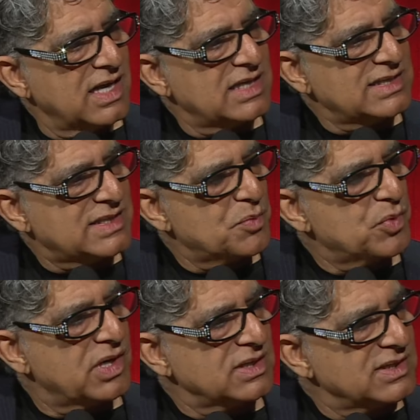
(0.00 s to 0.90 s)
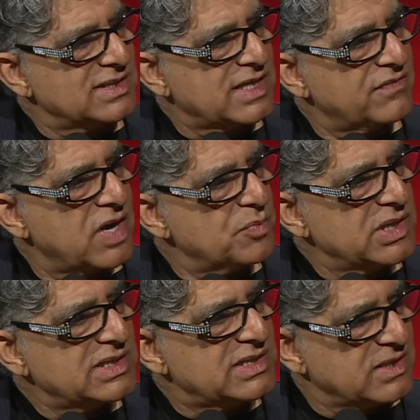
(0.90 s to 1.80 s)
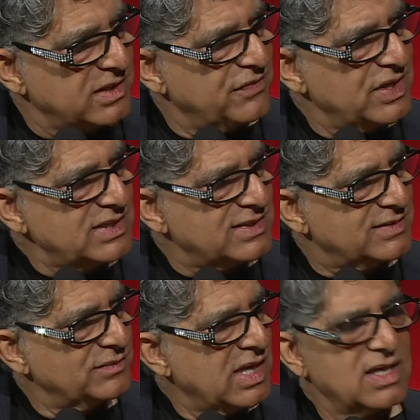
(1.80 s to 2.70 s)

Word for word: and simran. Seva means service,